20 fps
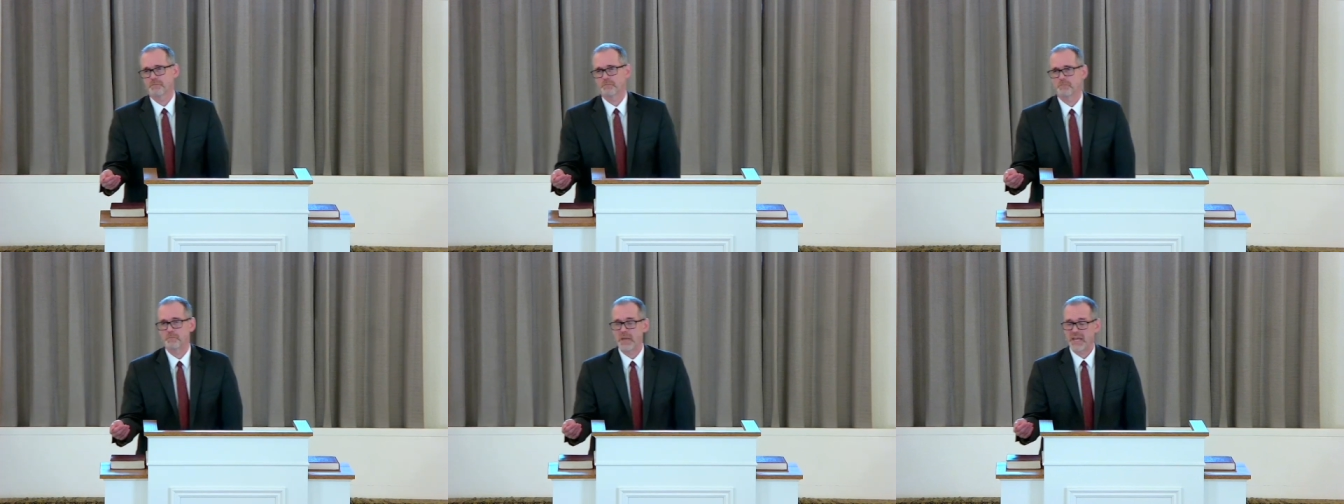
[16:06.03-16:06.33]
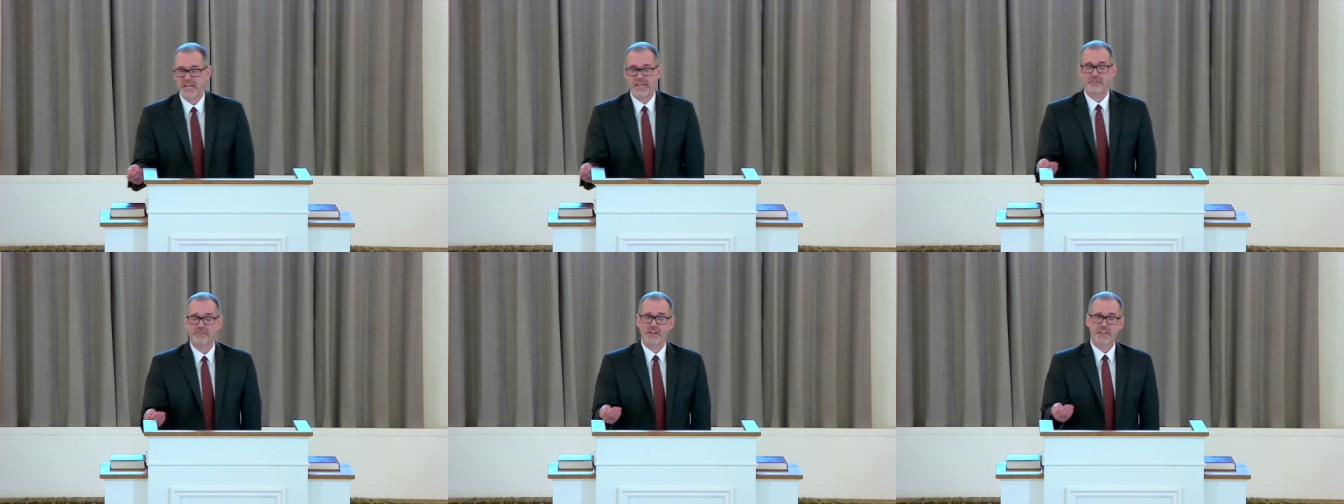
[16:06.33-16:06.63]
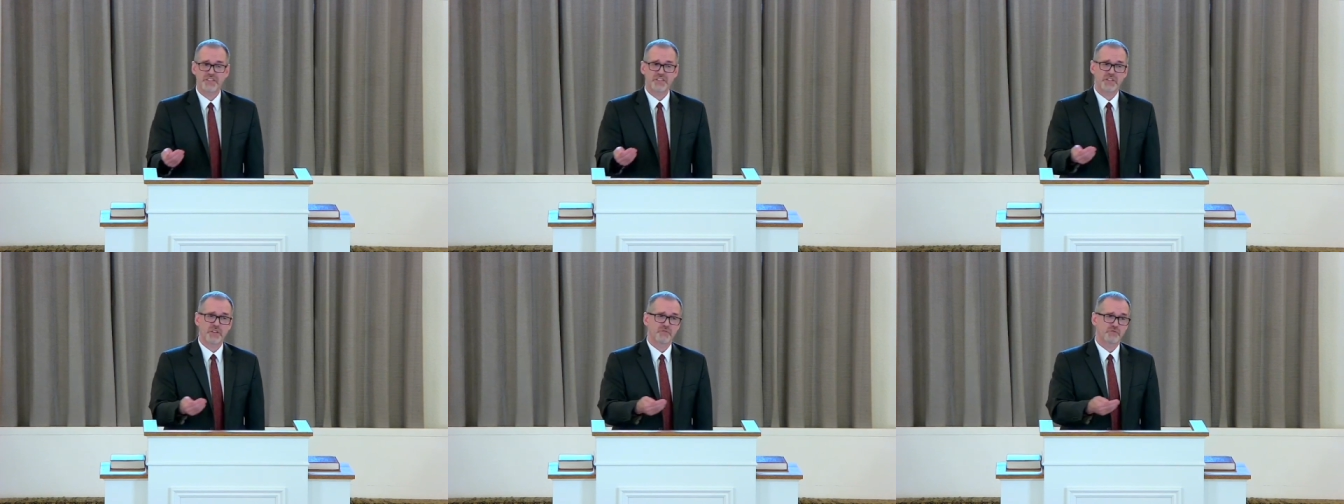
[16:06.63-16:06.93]
Many of
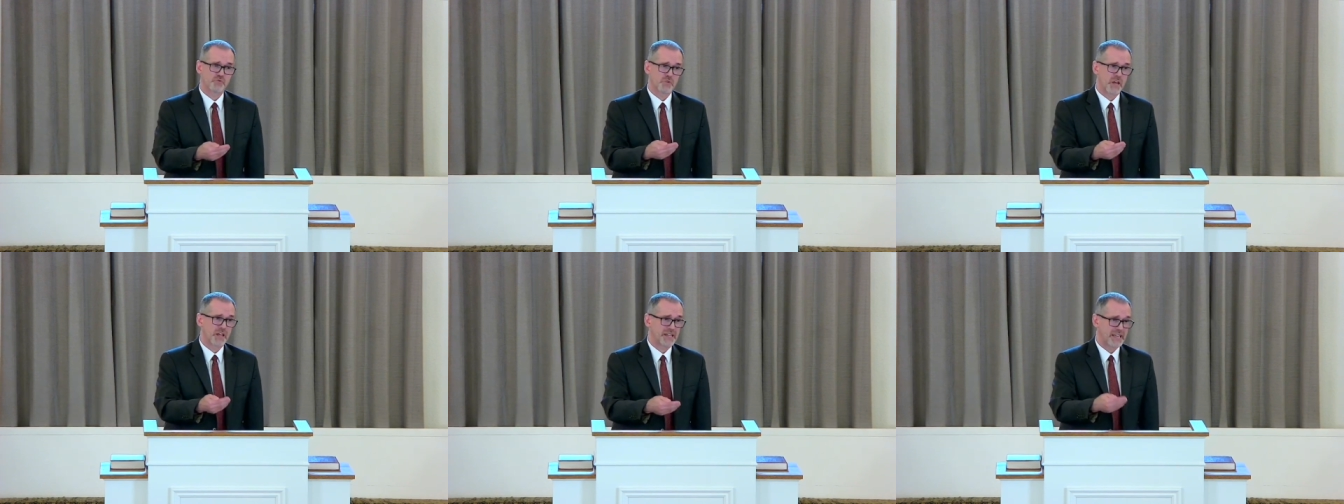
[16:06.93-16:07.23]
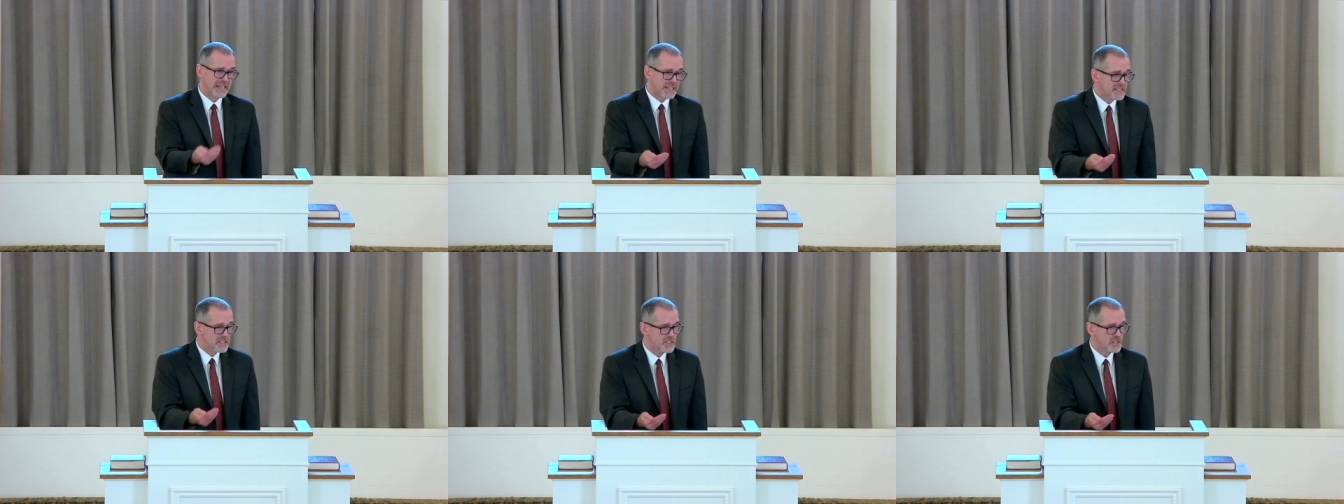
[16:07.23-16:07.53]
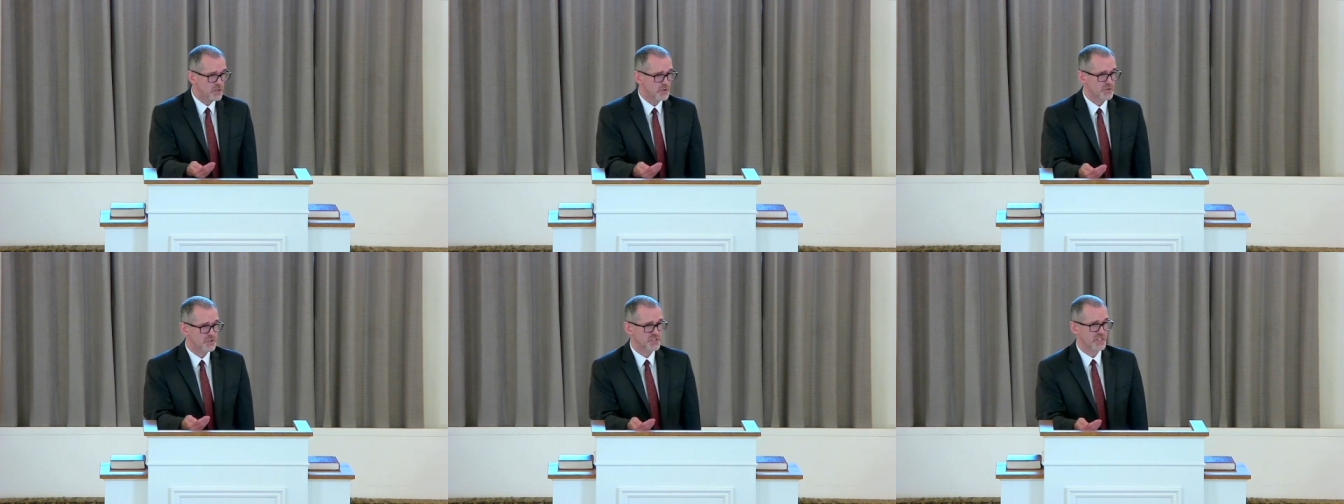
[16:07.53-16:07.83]
us have run
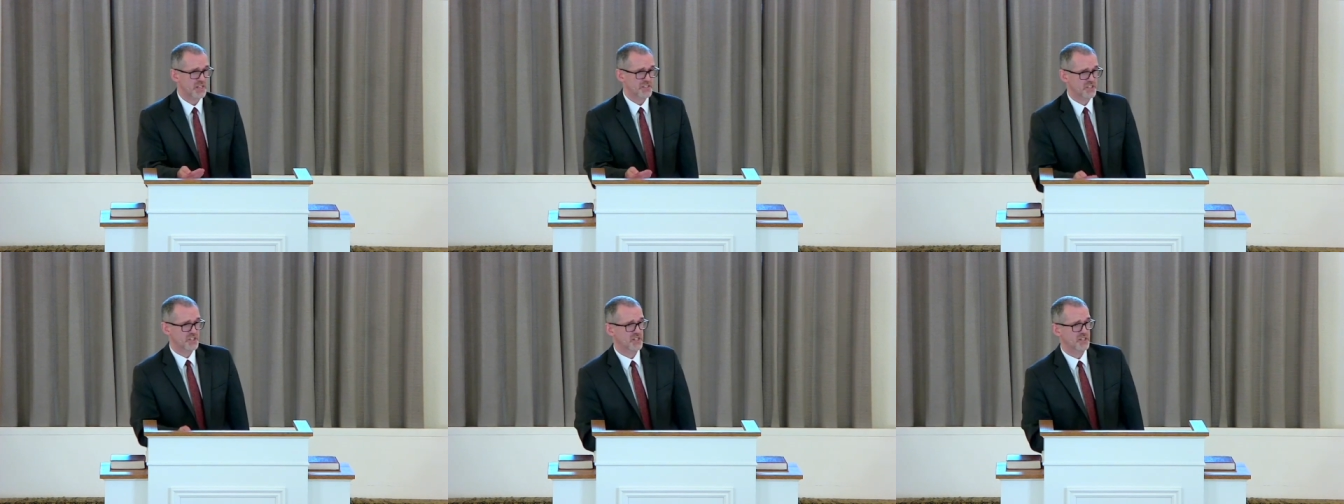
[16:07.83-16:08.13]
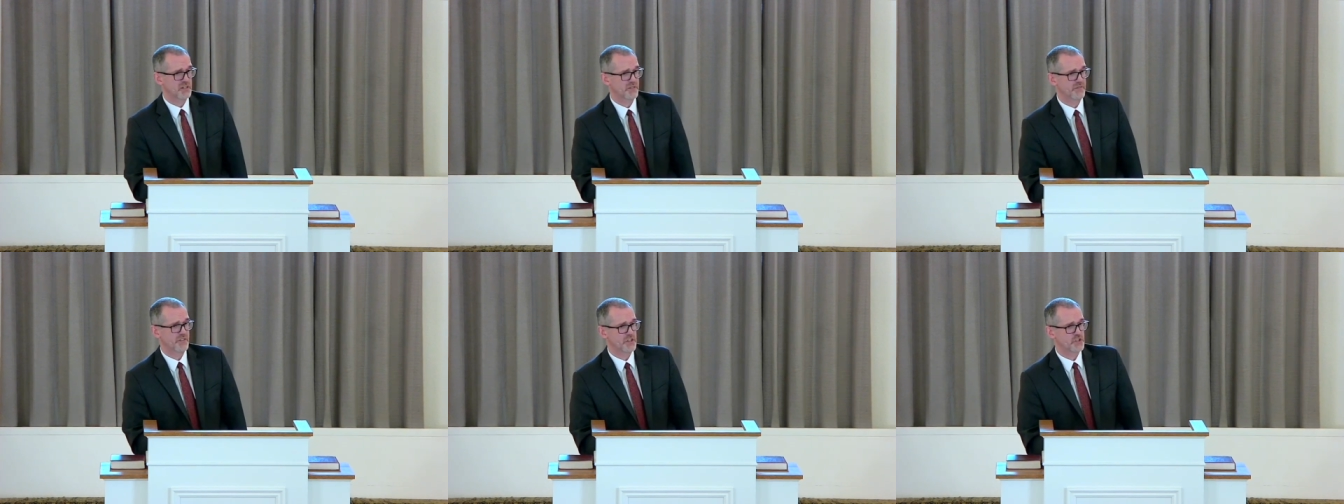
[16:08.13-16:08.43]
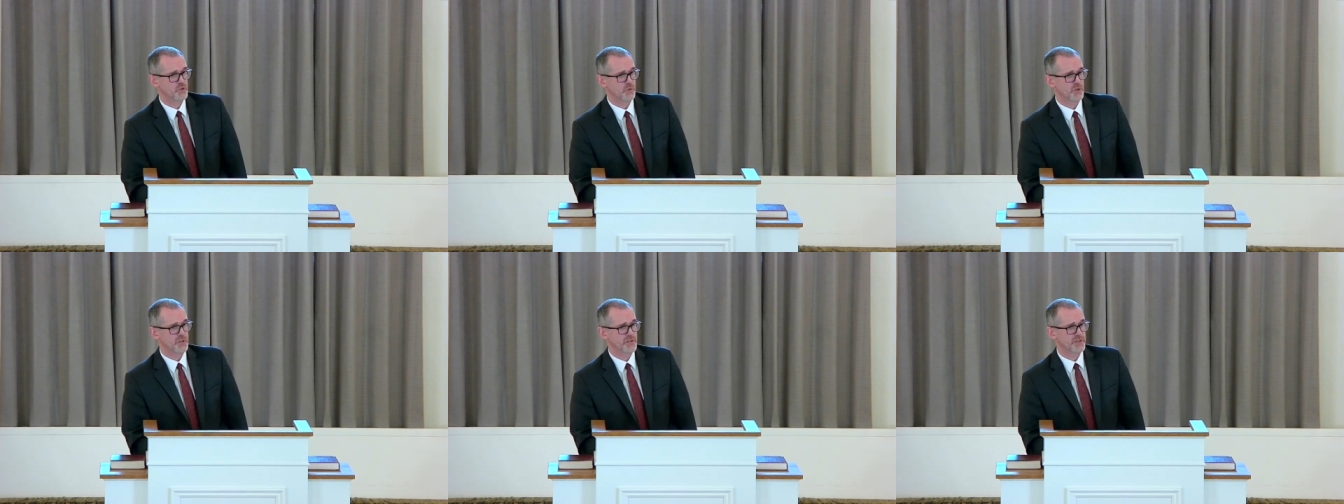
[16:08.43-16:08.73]
into such
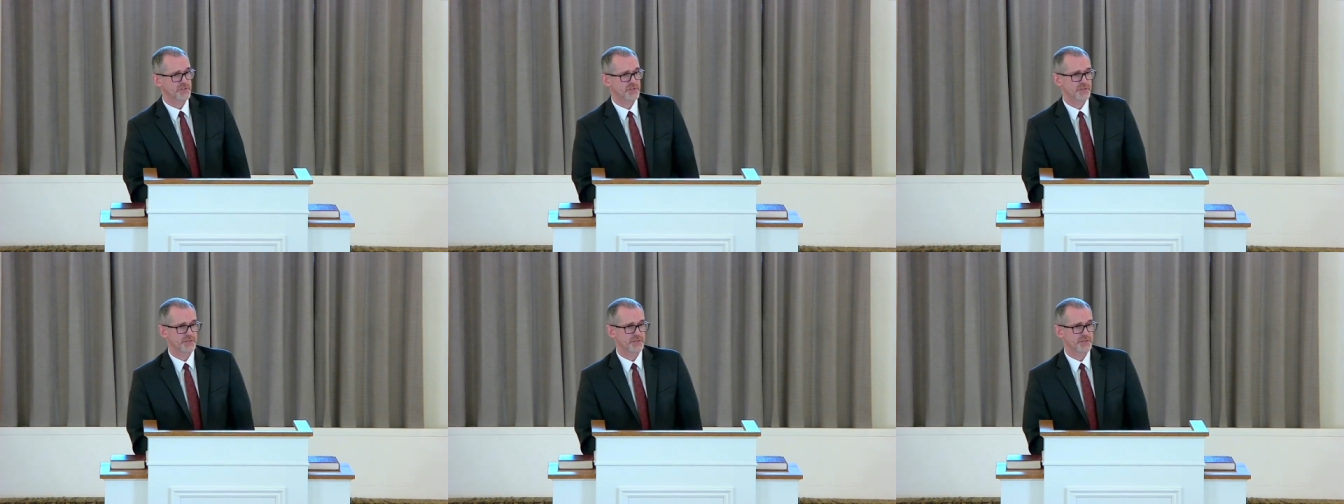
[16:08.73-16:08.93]
individuals.